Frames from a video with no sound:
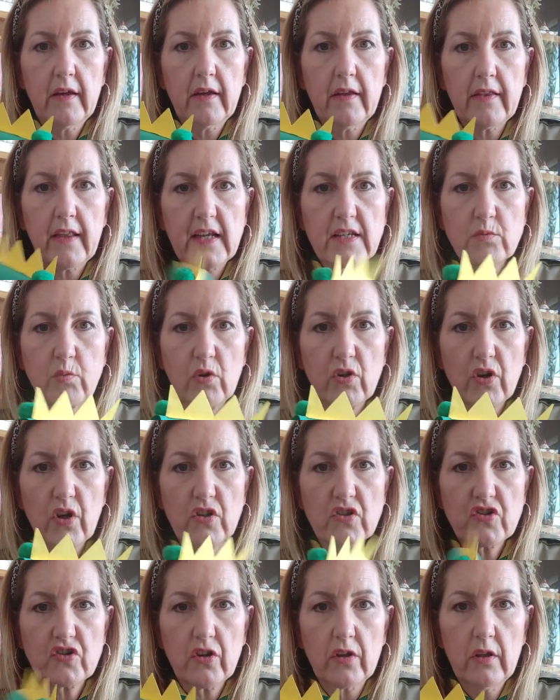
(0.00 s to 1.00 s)
There's one
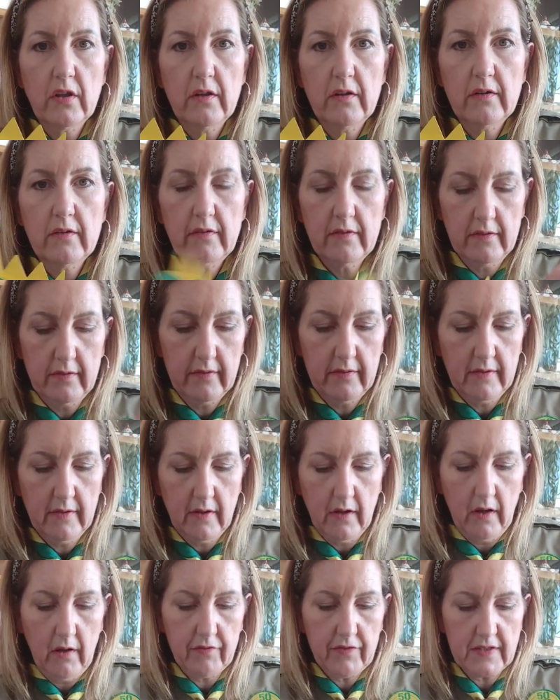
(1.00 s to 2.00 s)
nostril
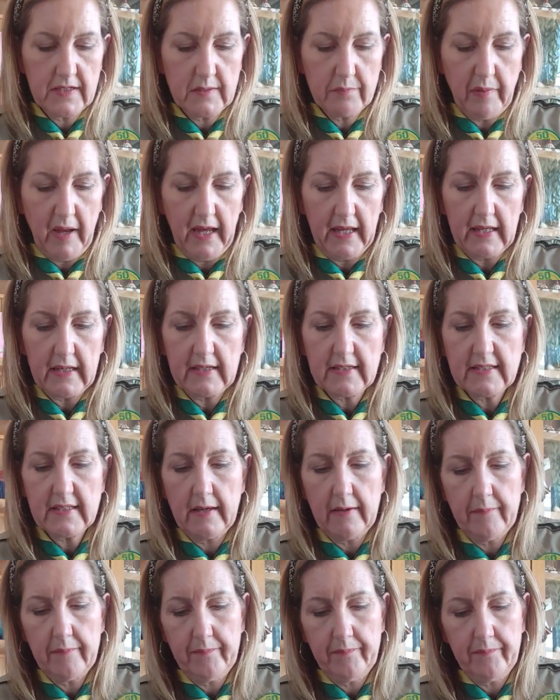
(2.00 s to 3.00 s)
of the
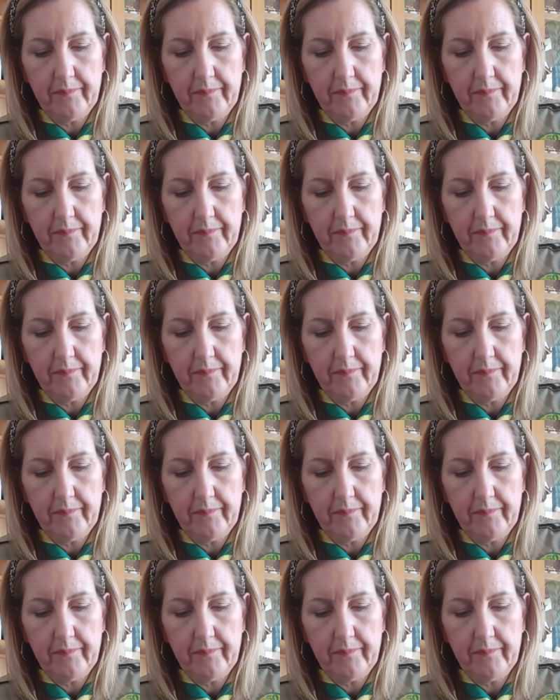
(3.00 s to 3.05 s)
spikes.